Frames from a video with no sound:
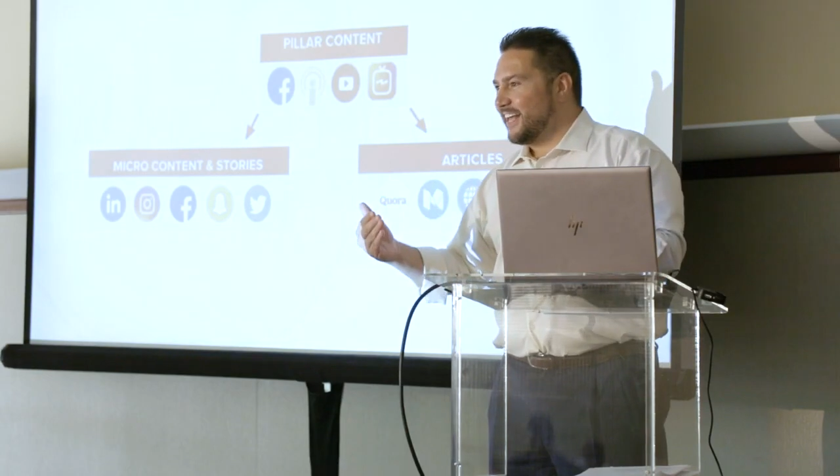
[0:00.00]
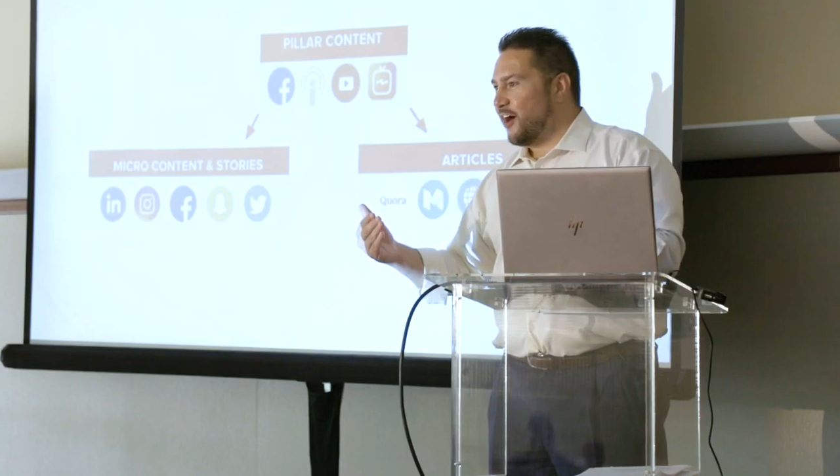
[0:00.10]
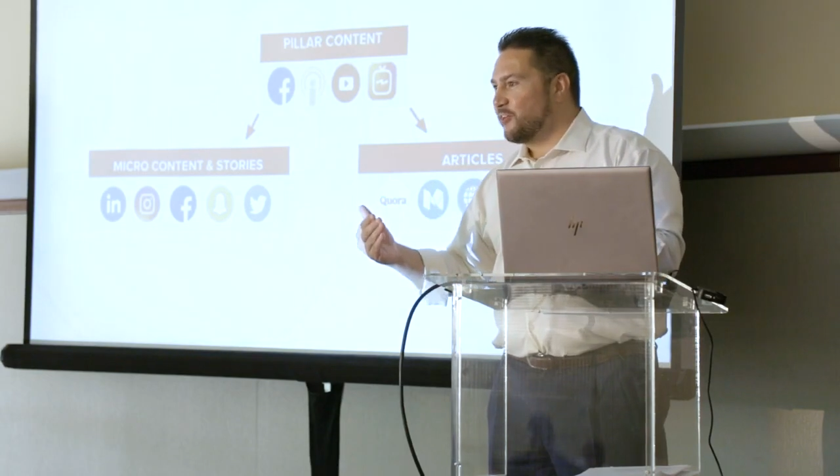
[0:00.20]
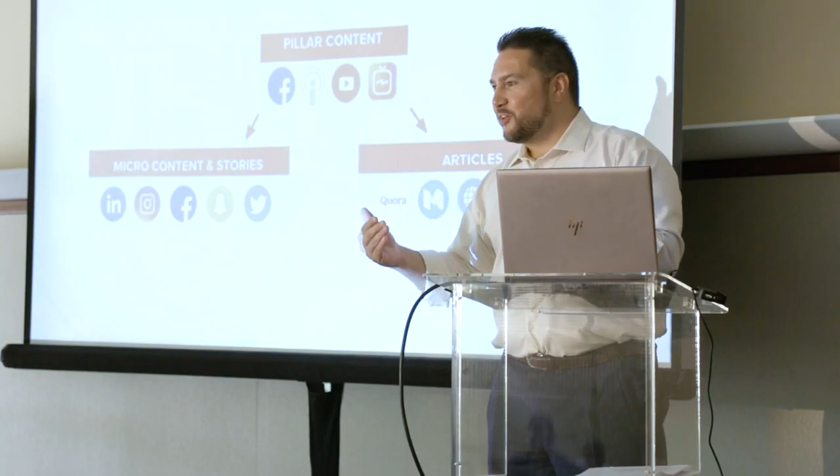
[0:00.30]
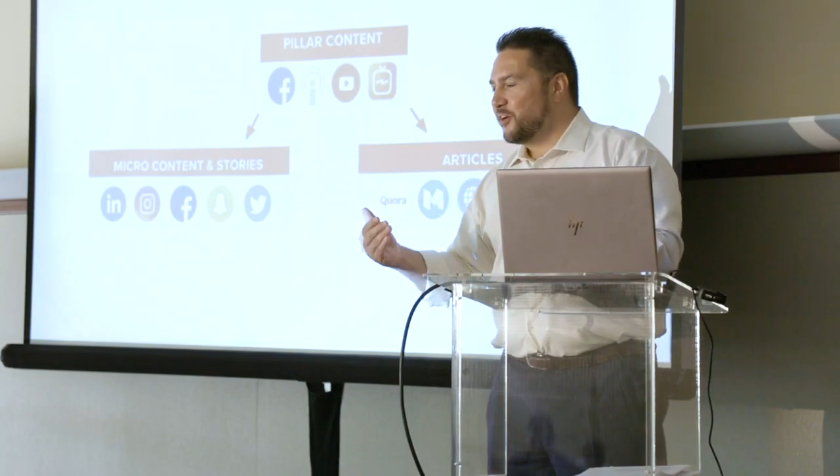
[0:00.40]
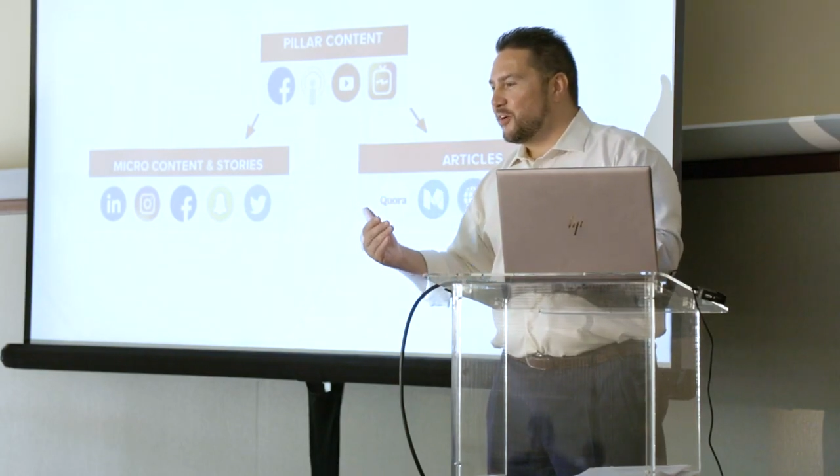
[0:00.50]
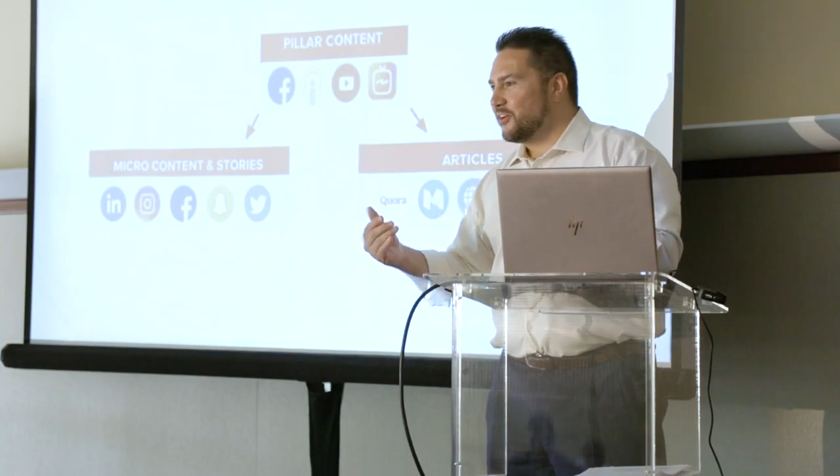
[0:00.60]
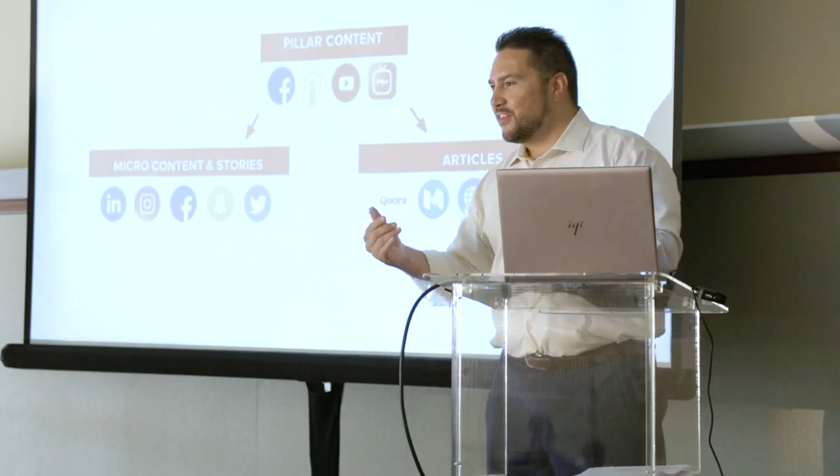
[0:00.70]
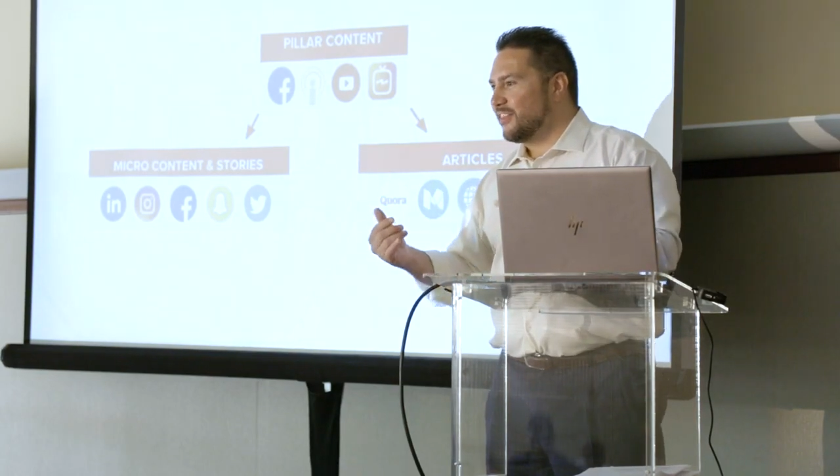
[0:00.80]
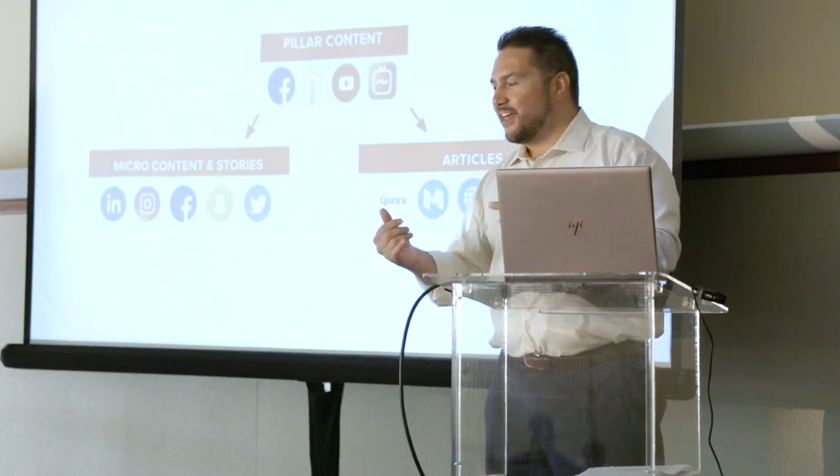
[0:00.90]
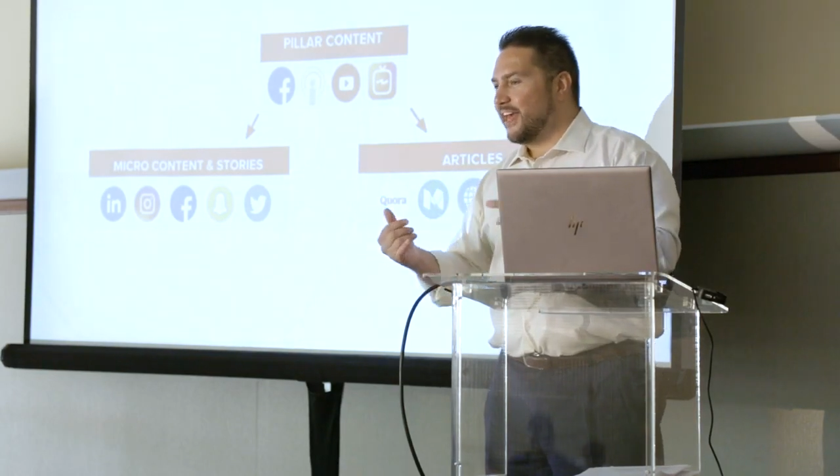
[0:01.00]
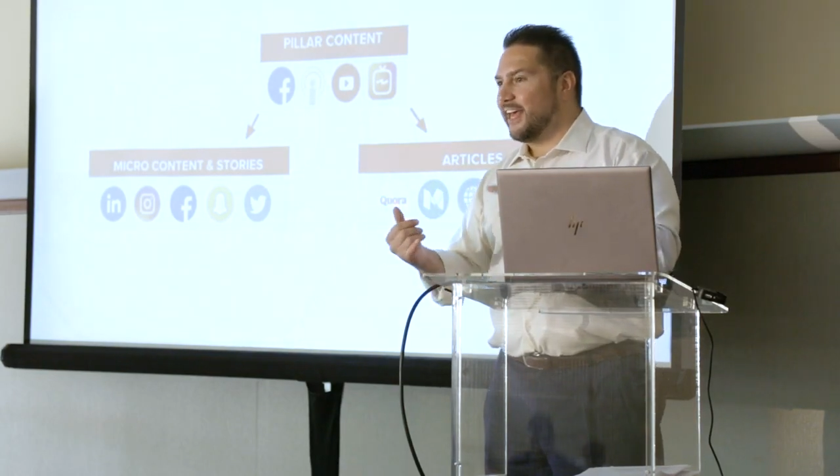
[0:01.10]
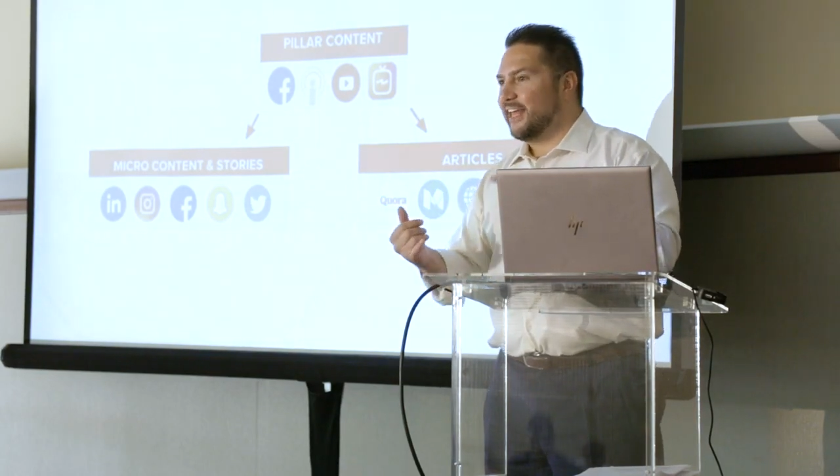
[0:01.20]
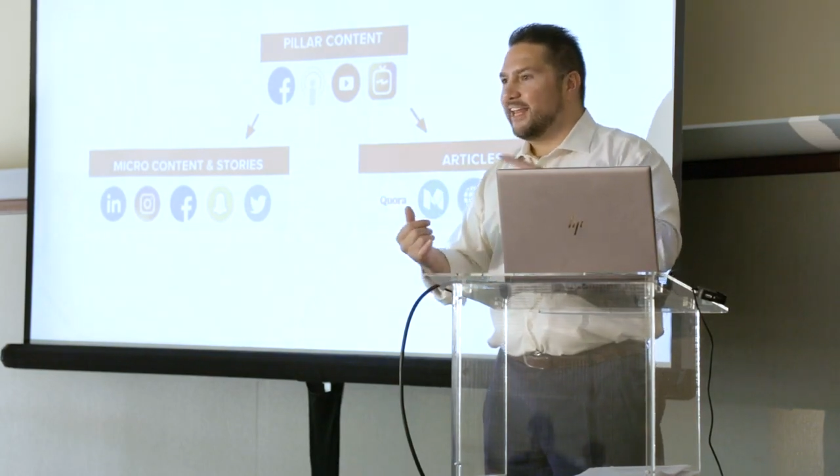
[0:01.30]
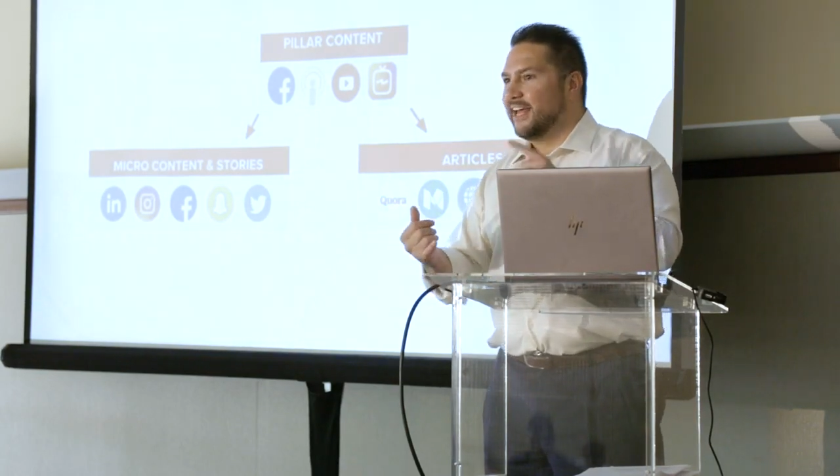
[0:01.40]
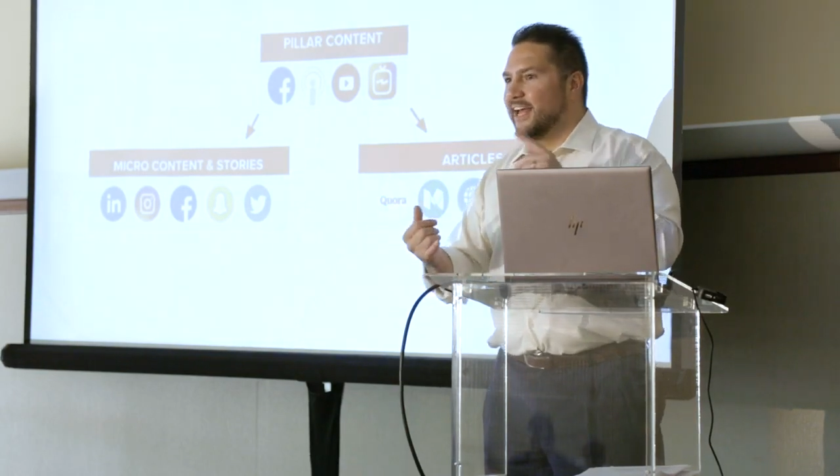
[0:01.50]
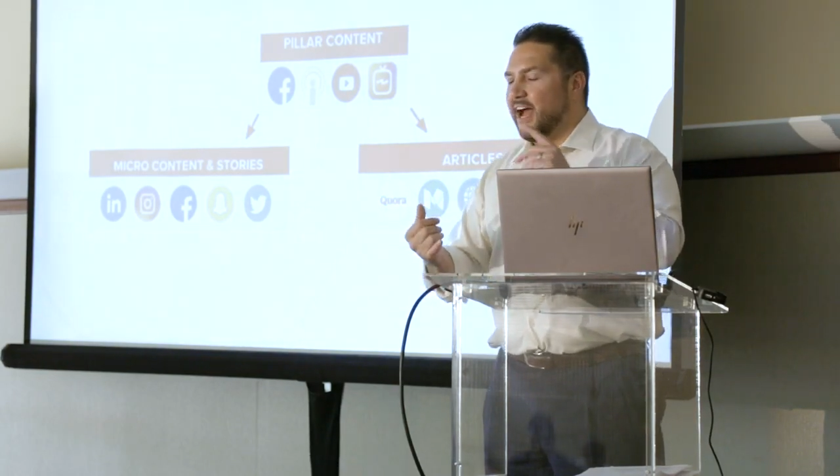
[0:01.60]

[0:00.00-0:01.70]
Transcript: out there than,